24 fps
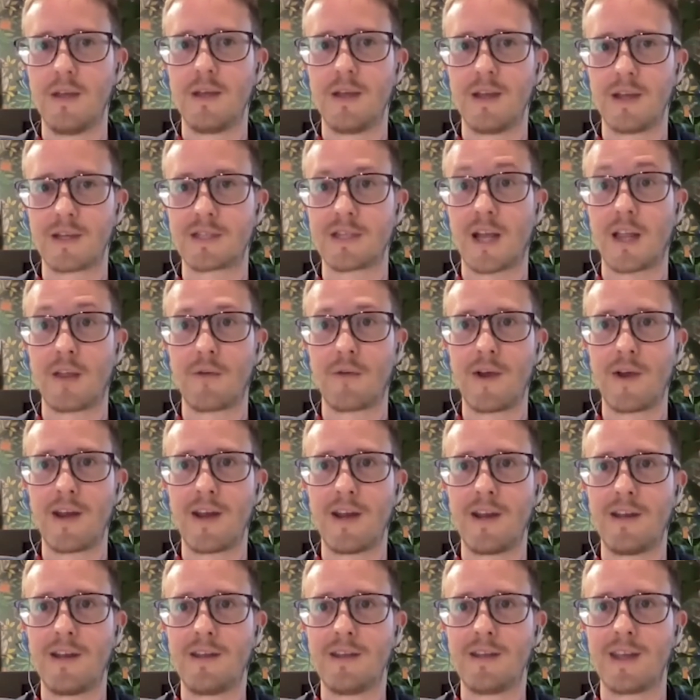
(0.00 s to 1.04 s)

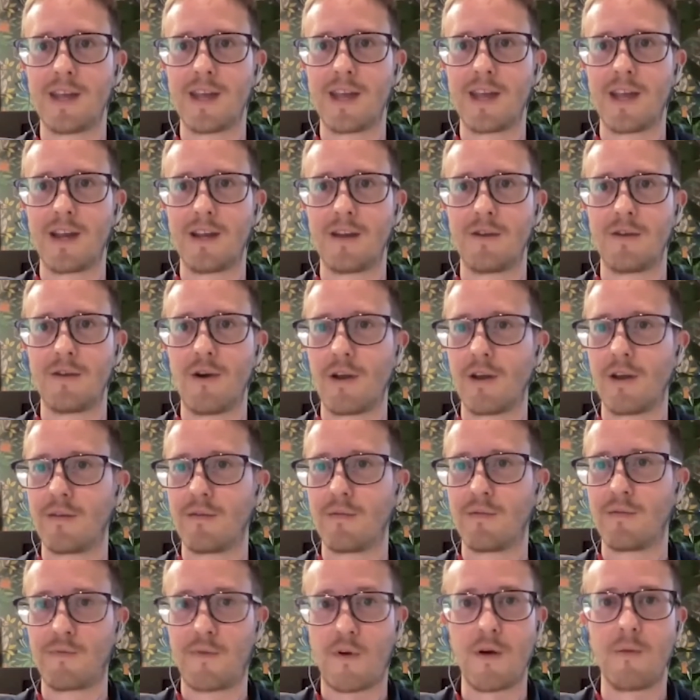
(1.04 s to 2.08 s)
accelerated and gotten
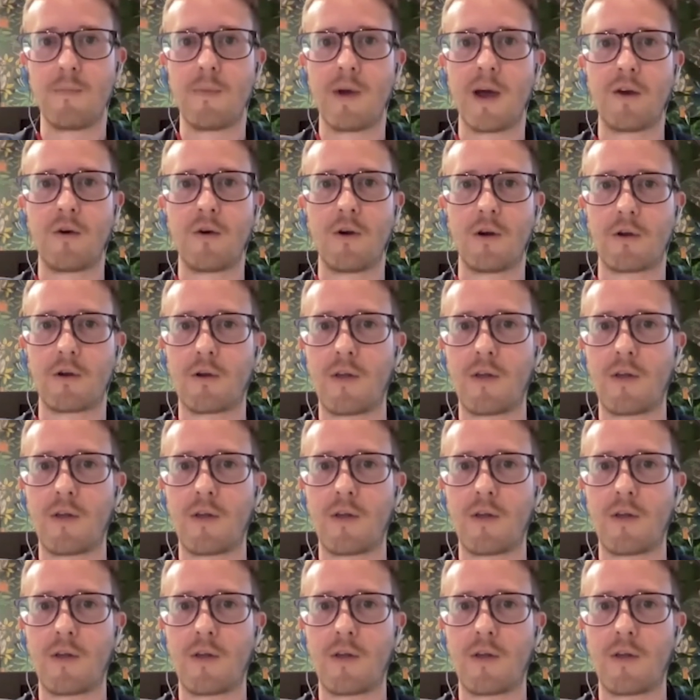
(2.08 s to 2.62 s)
far better on